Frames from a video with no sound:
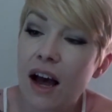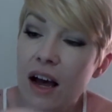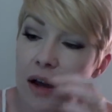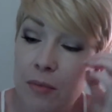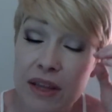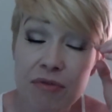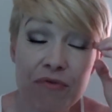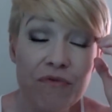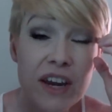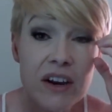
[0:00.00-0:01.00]

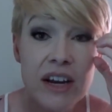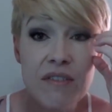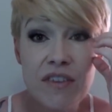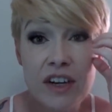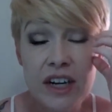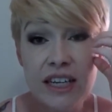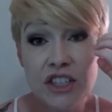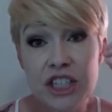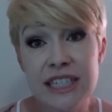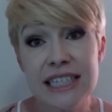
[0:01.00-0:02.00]
Very
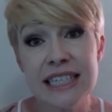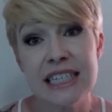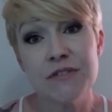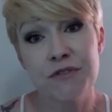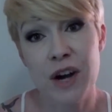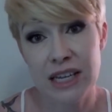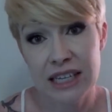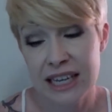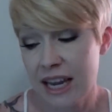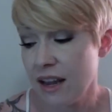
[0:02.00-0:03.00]
GTD
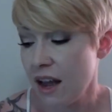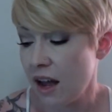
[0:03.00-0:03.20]
friendly.